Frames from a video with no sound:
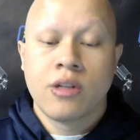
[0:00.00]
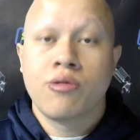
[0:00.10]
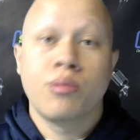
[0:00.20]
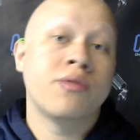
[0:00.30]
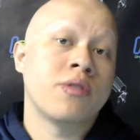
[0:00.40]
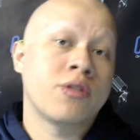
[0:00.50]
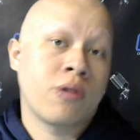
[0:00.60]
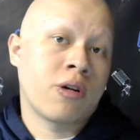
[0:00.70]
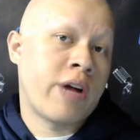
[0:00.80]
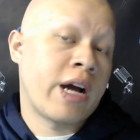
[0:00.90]
move over to
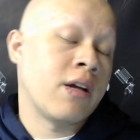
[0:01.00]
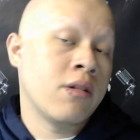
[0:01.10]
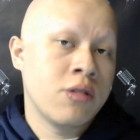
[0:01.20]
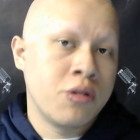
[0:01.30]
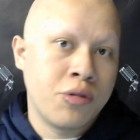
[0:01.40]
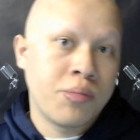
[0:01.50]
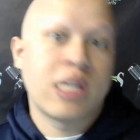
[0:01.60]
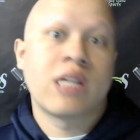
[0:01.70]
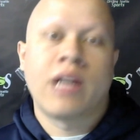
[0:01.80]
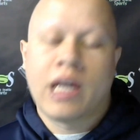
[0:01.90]
our Kraken, who do play
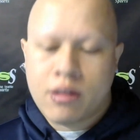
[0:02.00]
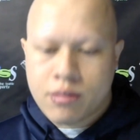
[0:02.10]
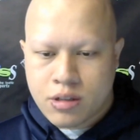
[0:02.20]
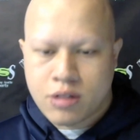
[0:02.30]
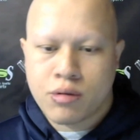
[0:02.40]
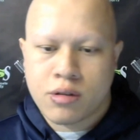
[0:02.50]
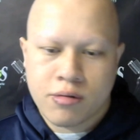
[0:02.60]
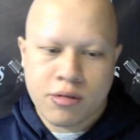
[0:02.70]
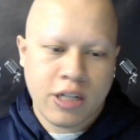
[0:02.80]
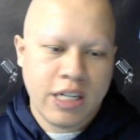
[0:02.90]
tonight. So
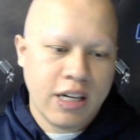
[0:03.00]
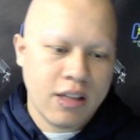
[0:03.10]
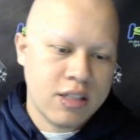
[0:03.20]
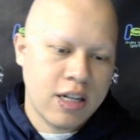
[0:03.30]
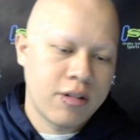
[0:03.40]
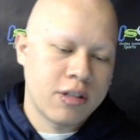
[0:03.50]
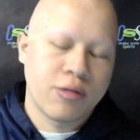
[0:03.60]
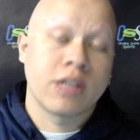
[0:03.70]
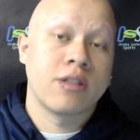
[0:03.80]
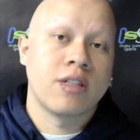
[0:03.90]
we're trying to get this out as
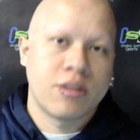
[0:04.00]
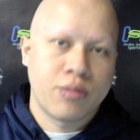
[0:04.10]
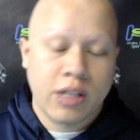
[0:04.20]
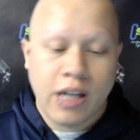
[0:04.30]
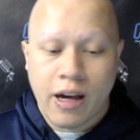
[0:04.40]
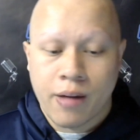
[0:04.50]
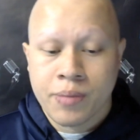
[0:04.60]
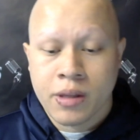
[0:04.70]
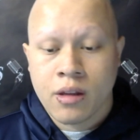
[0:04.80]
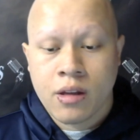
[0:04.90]
quickly as we can.
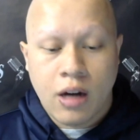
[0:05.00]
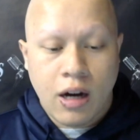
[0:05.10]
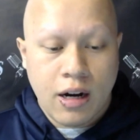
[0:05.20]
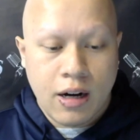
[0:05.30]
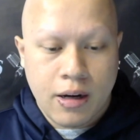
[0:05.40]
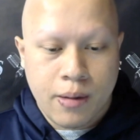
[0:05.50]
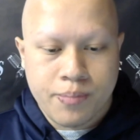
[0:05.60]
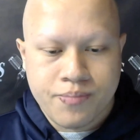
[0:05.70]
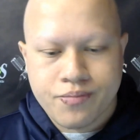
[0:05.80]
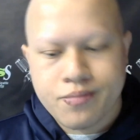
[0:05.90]

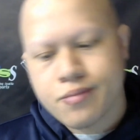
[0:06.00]
It